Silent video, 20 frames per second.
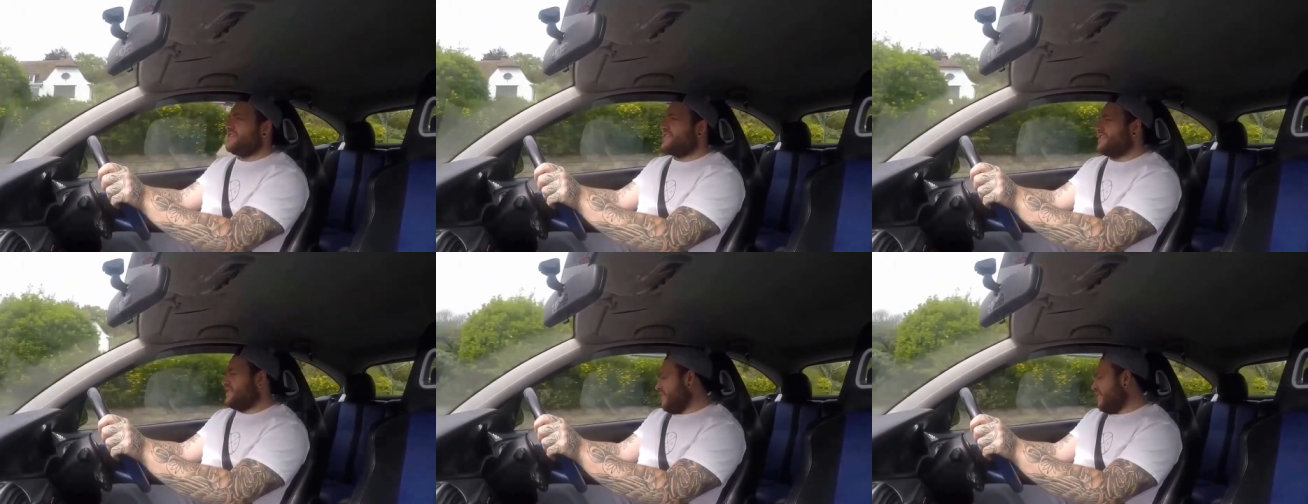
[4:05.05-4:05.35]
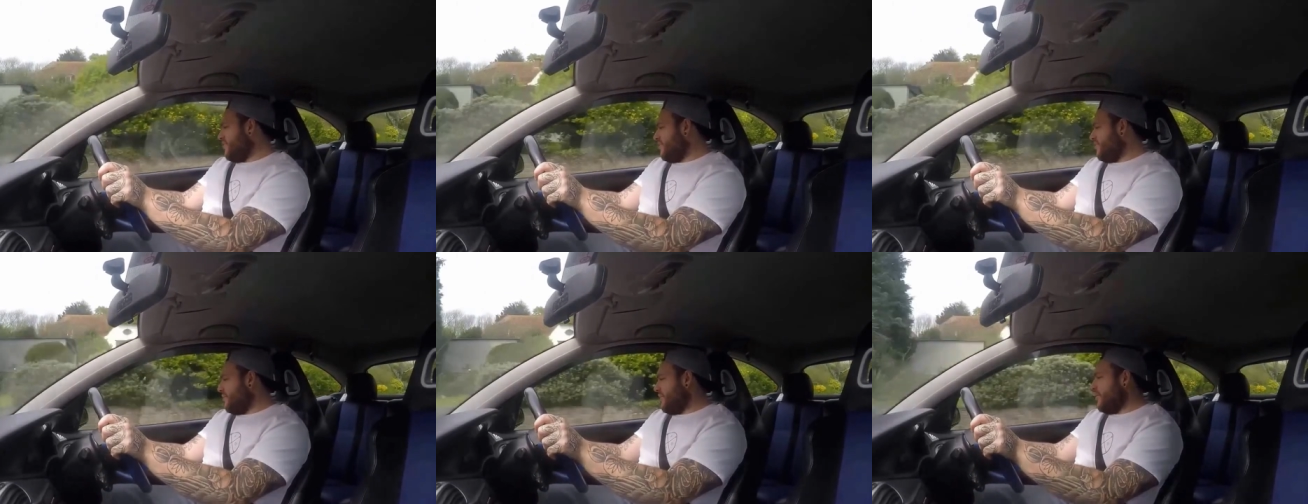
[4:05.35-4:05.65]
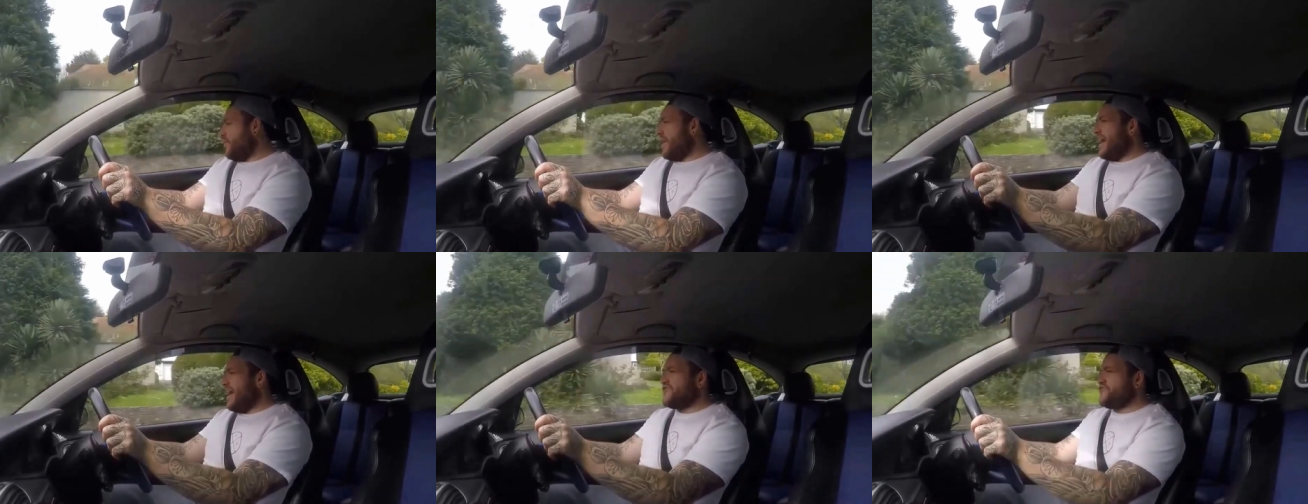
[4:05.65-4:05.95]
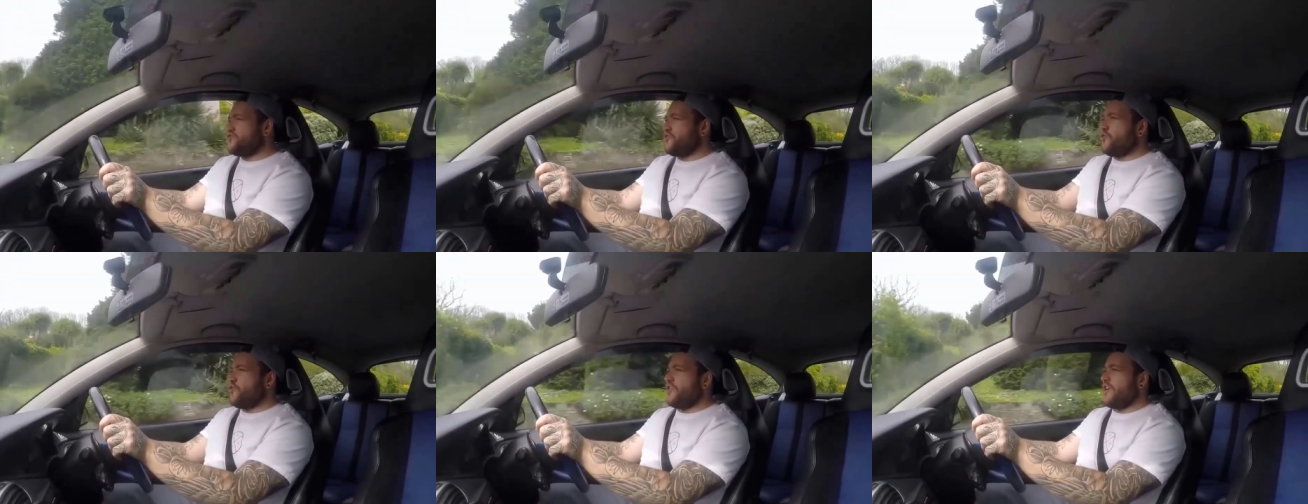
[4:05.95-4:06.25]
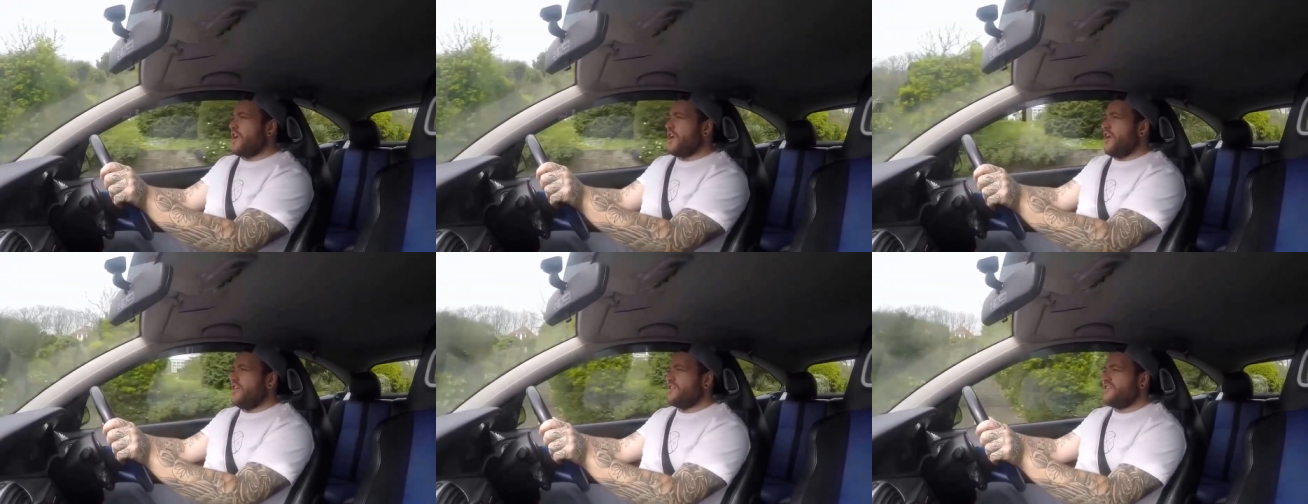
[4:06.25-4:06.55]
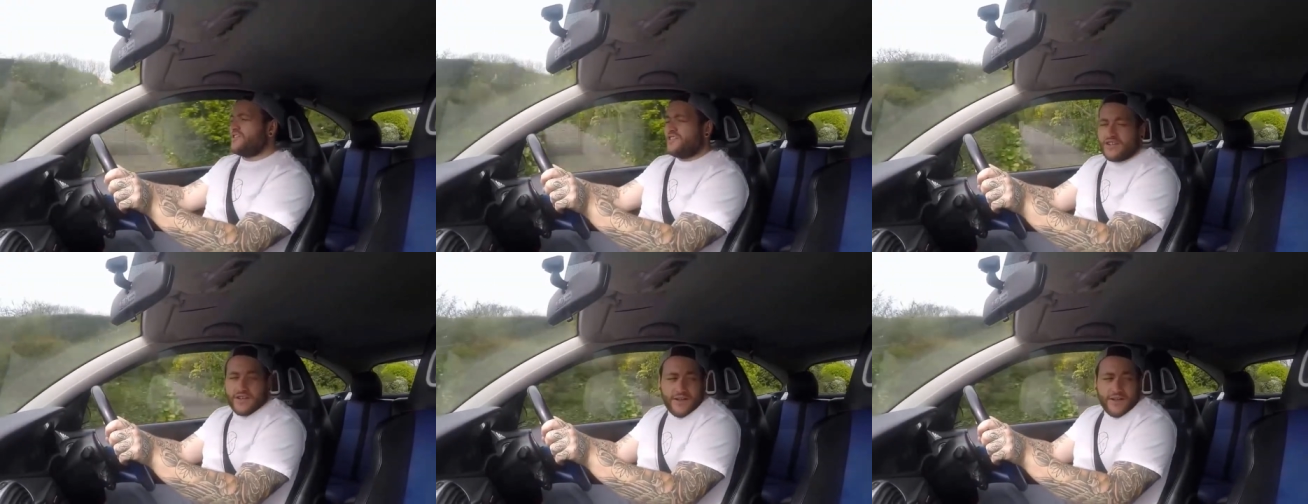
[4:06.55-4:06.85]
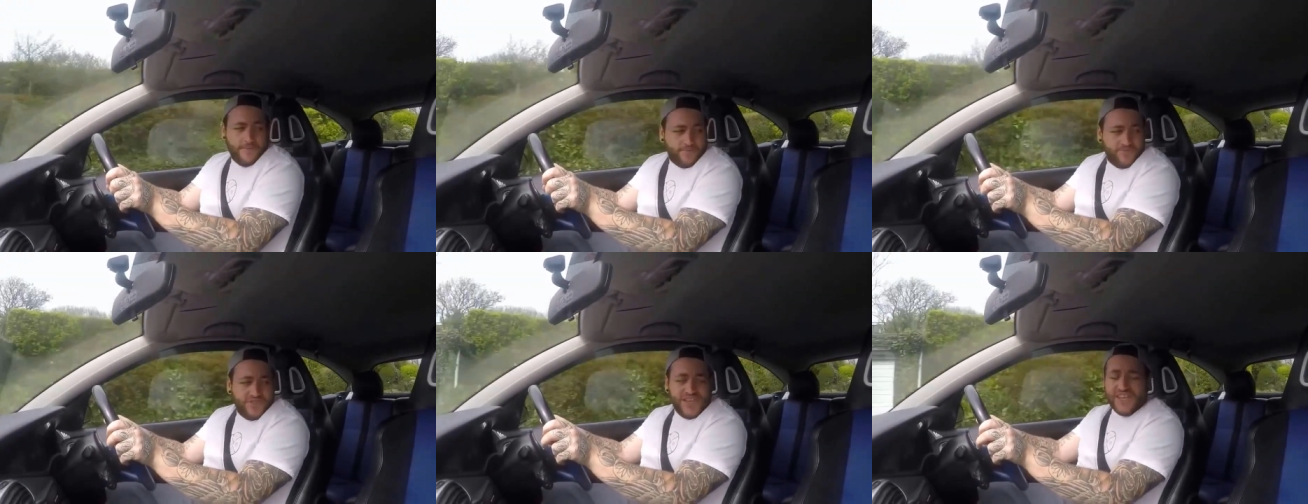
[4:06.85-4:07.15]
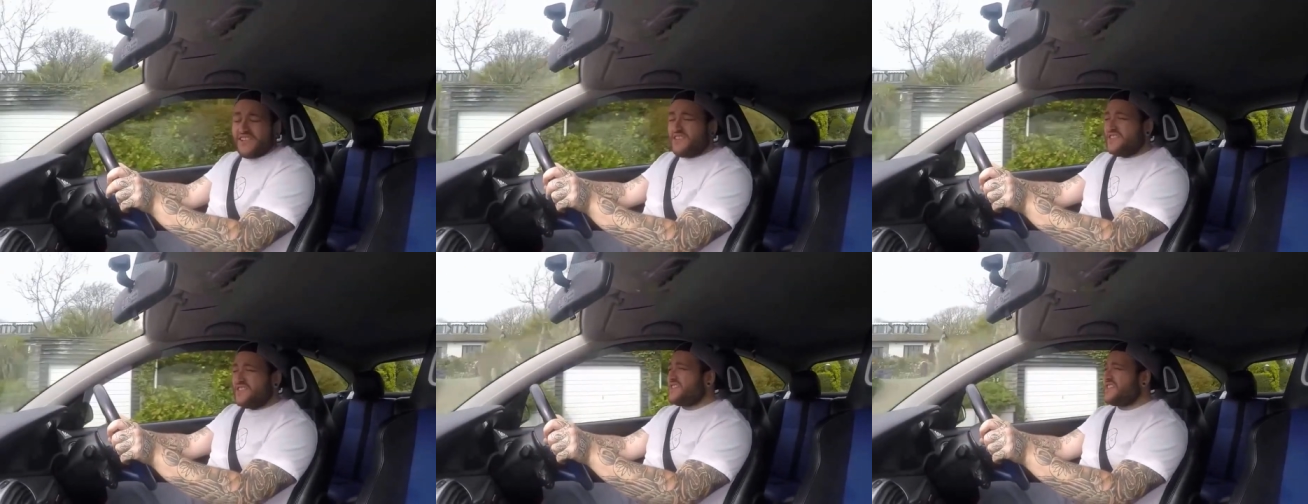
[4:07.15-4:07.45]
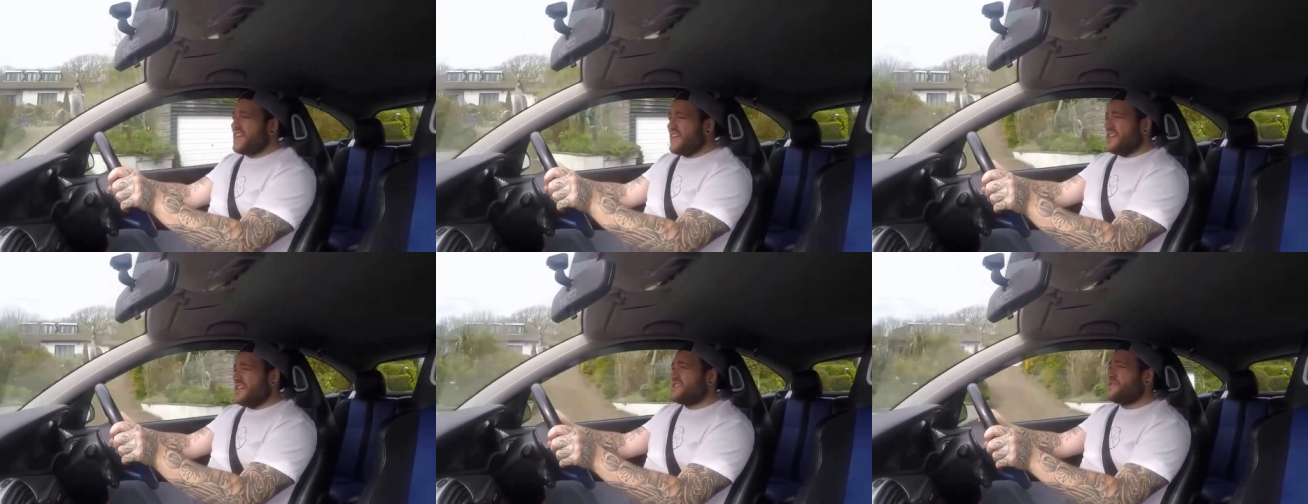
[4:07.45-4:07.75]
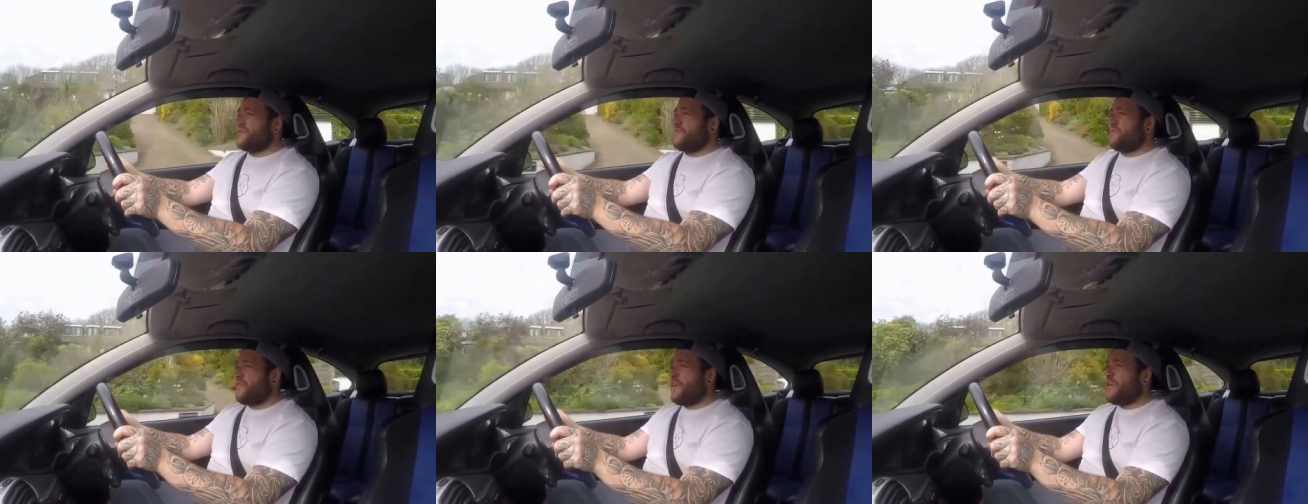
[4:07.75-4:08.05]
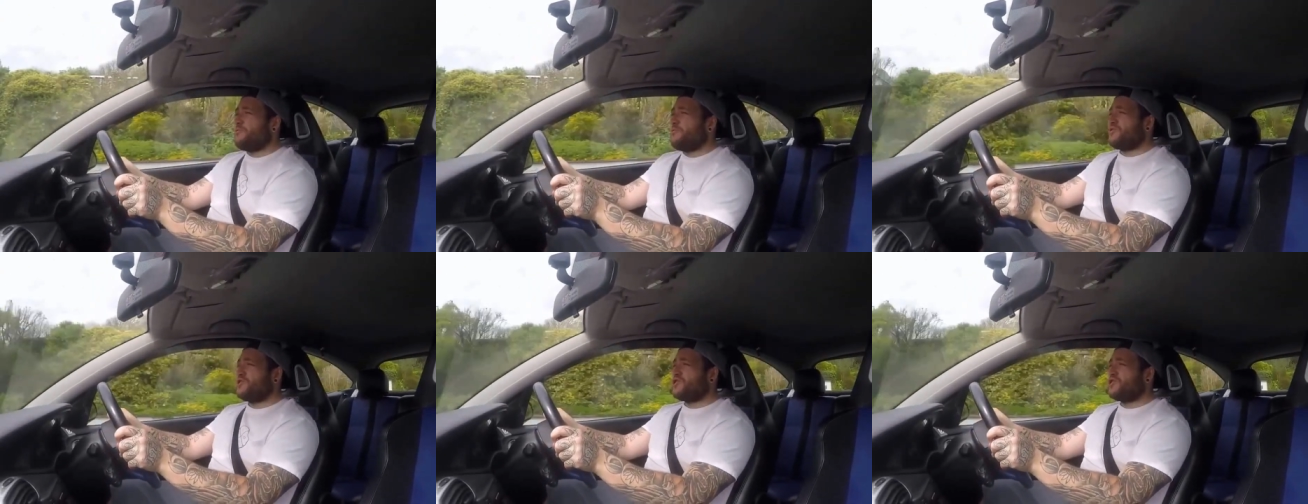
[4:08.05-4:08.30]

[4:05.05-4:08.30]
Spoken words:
steering wheel and door cards. These seats feel